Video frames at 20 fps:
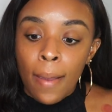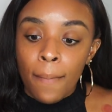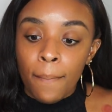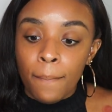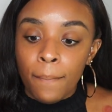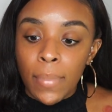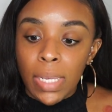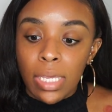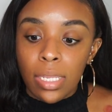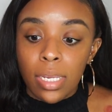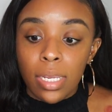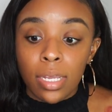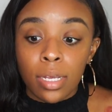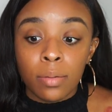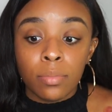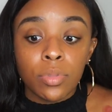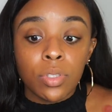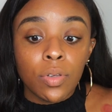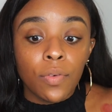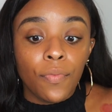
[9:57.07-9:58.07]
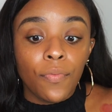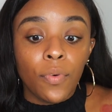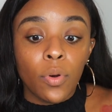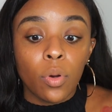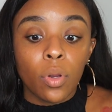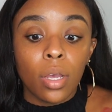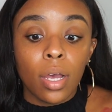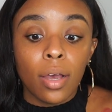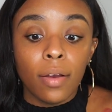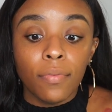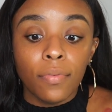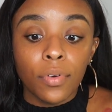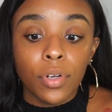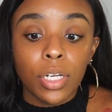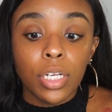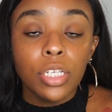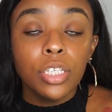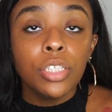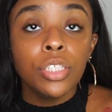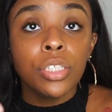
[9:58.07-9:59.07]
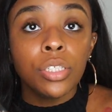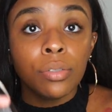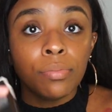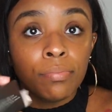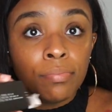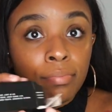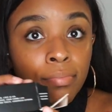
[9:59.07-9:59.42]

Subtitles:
medium to full coverage,